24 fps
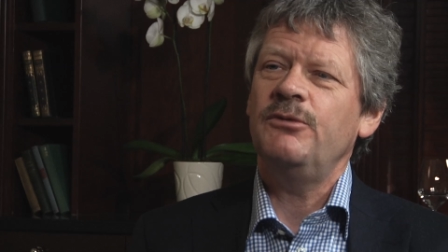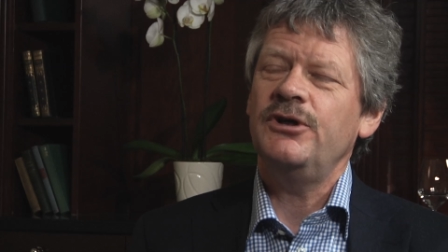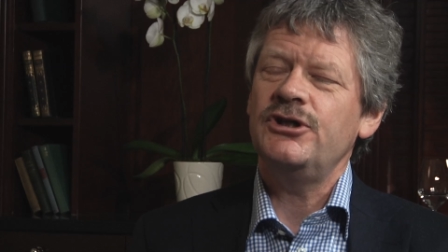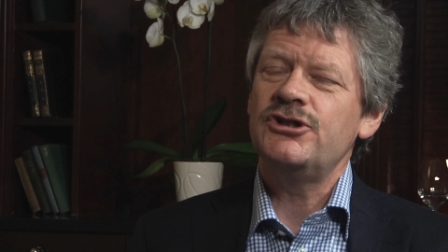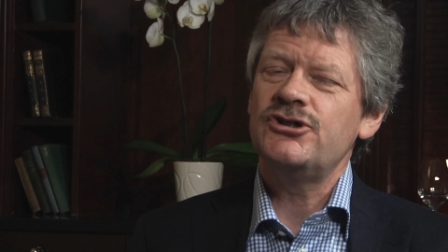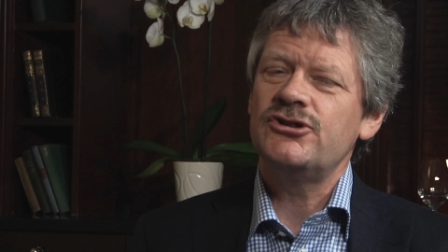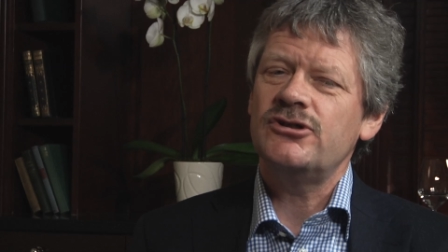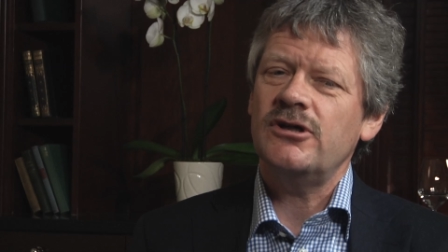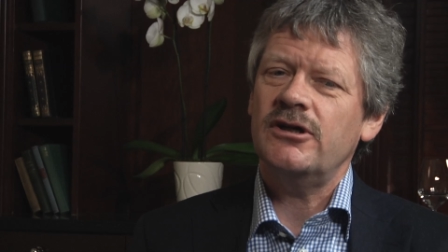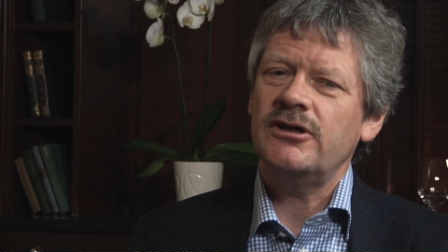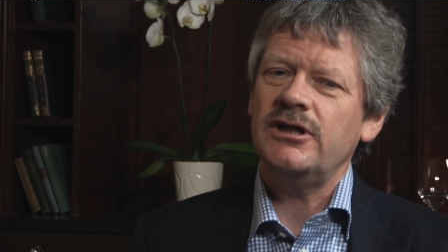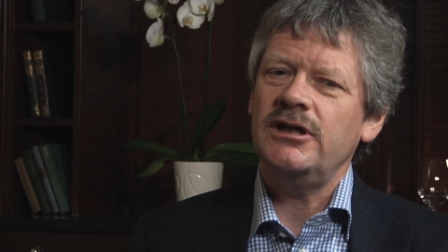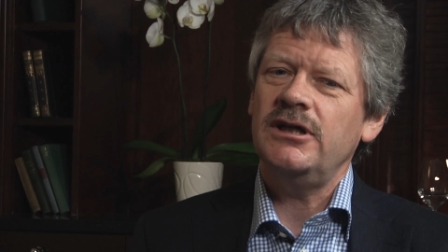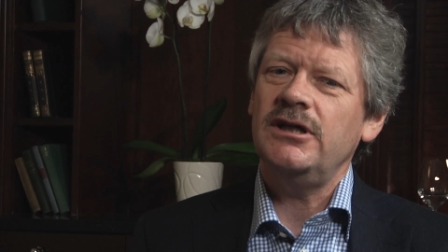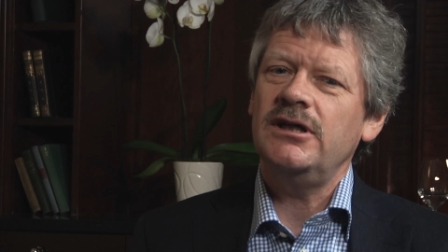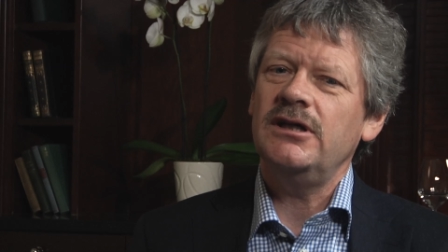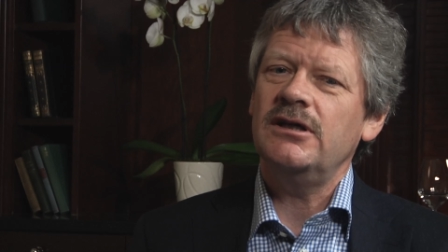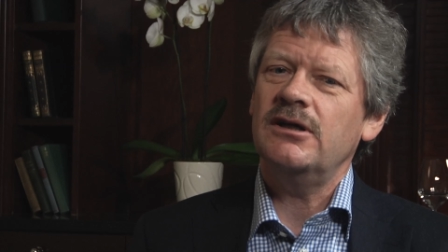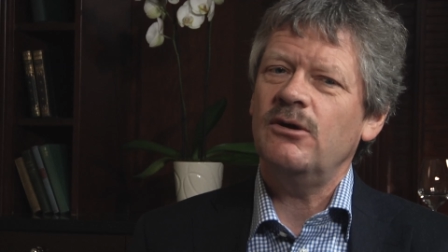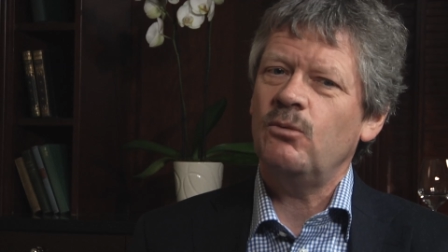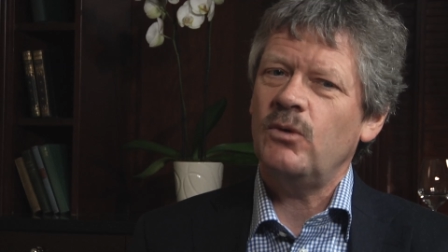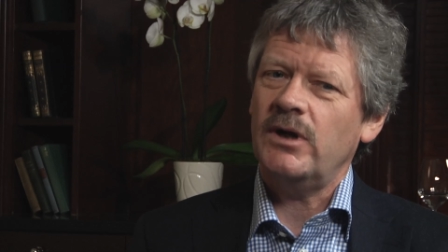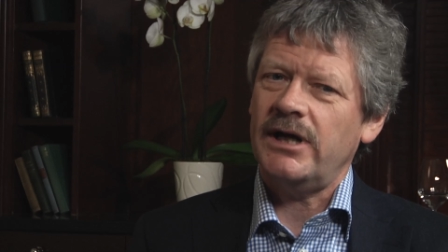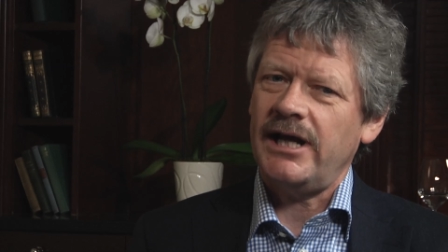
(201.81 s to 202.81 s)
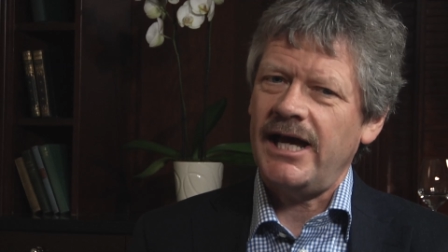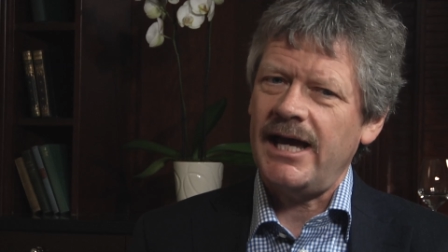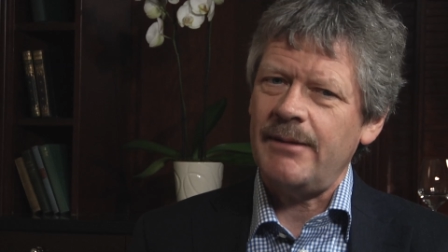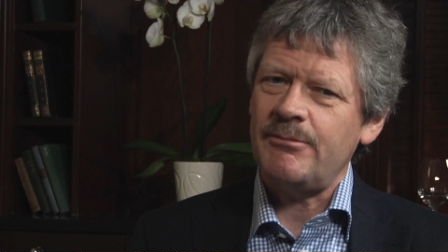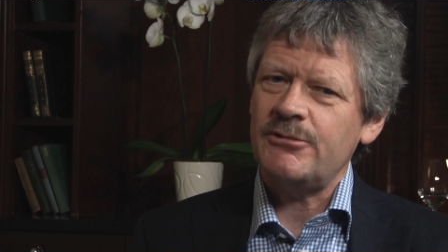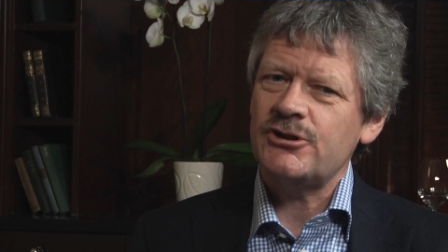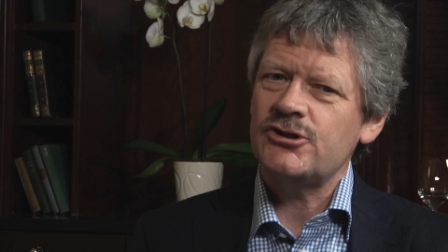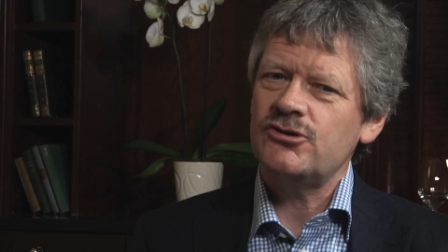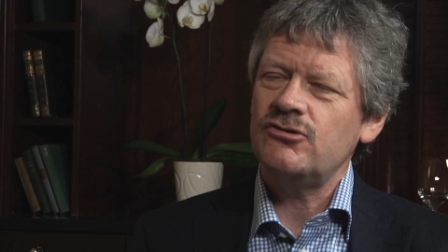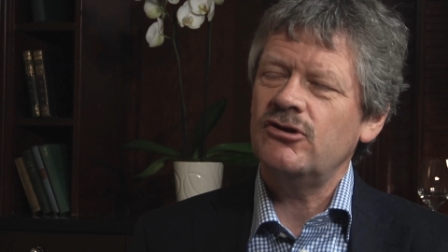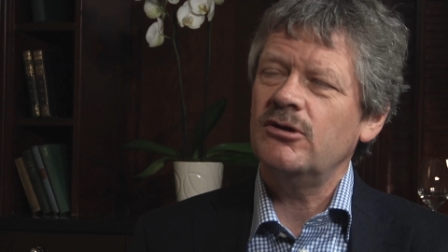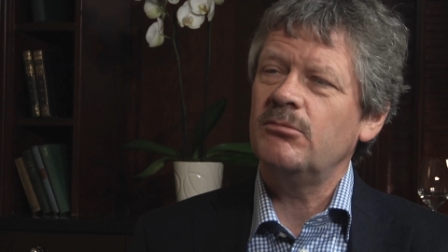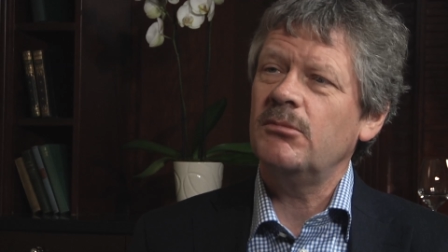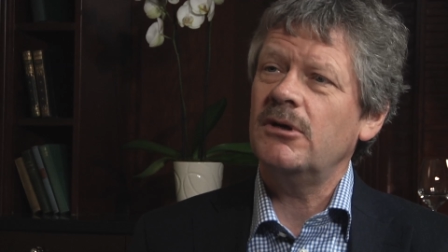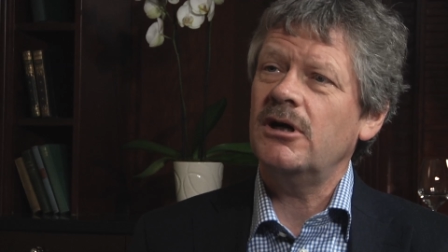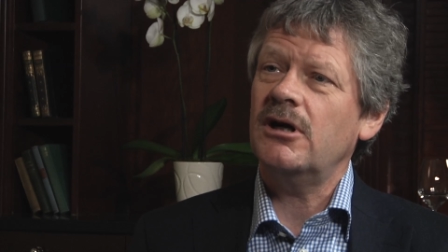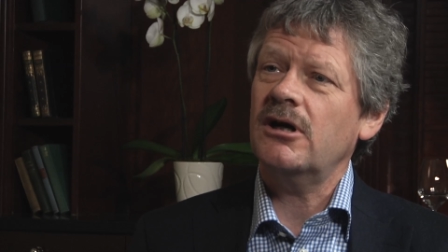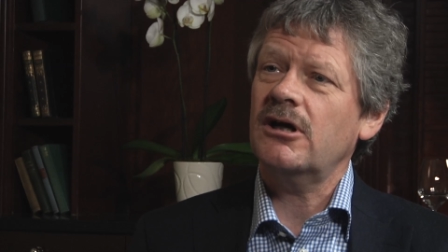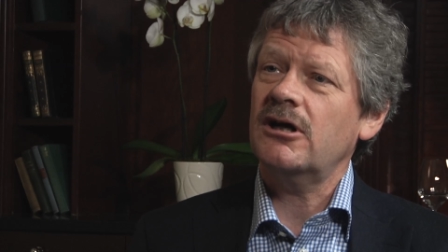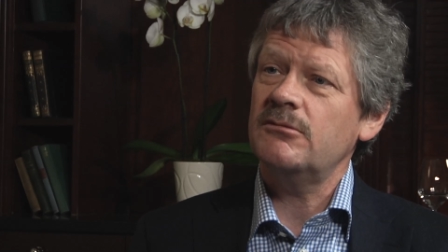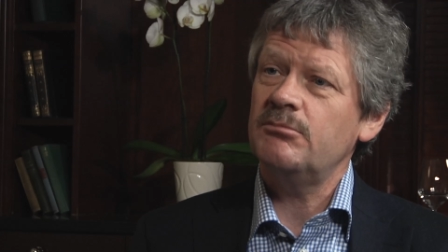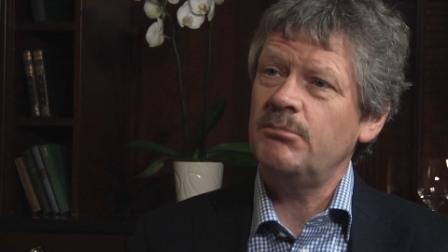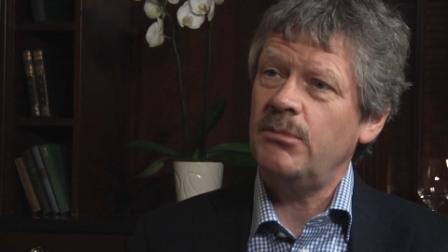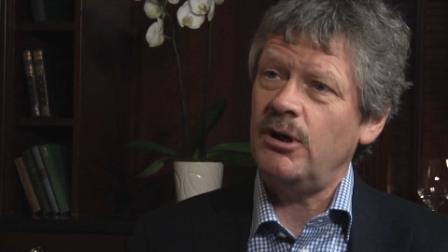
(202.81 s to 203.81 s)
we study what happens to the
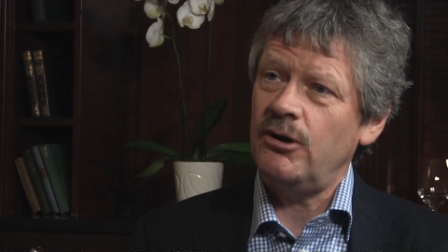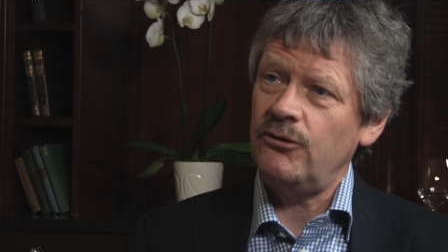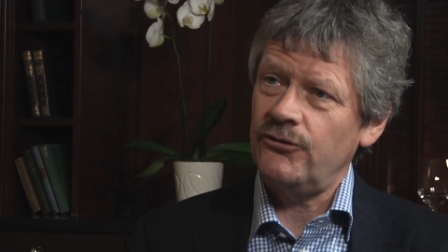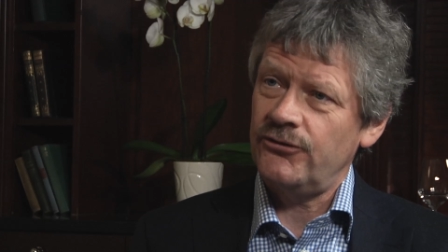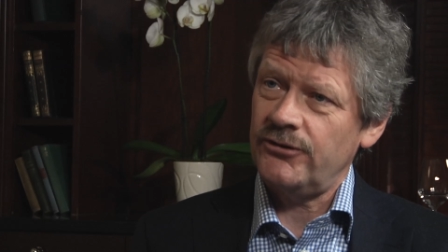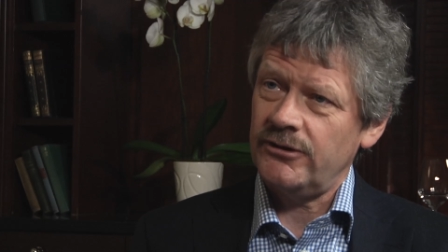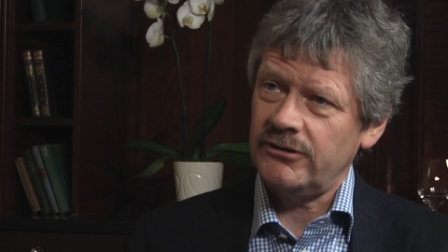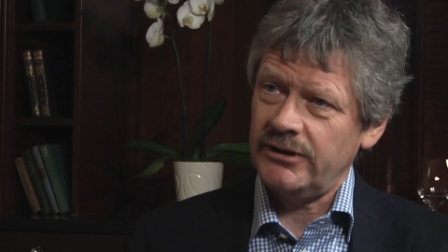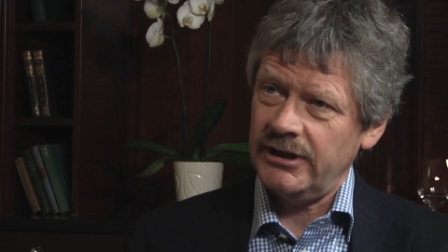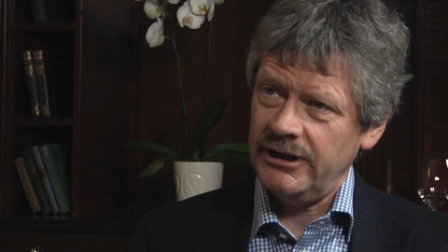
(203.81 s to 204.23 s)
market both